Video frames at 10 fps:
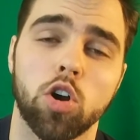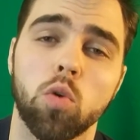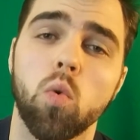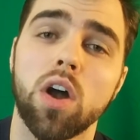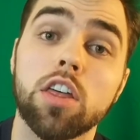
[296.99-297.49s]
or
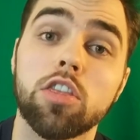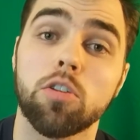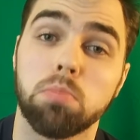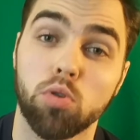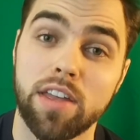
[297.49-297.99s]
one of the
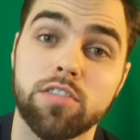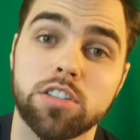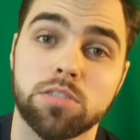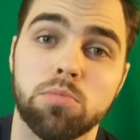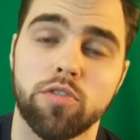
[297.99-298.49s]

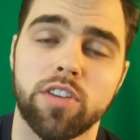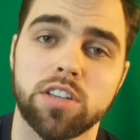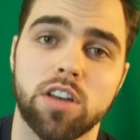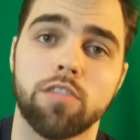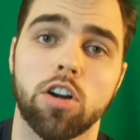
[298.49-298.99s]
bravest
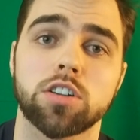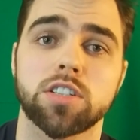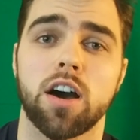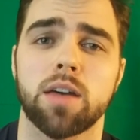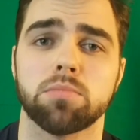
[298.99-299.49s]
movies of our
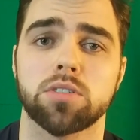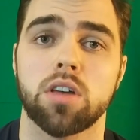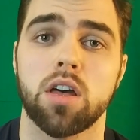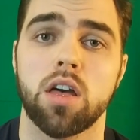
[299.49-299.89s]
times.